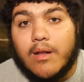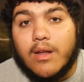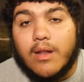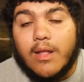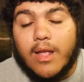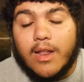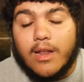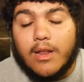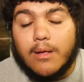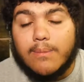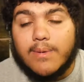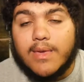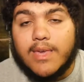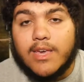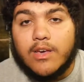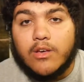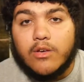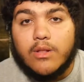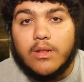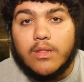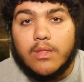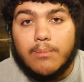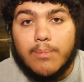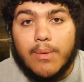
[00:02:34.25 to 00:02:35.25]
and end up
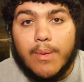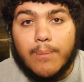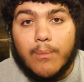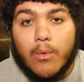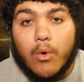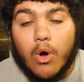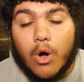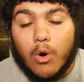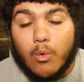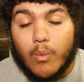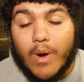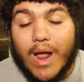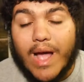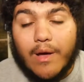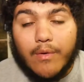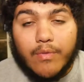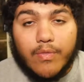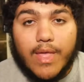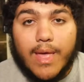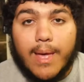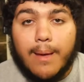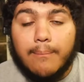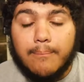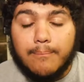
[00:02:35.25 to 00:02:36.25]
killing the people
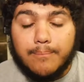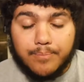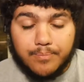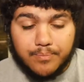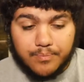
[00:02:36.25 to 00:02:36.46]
around them.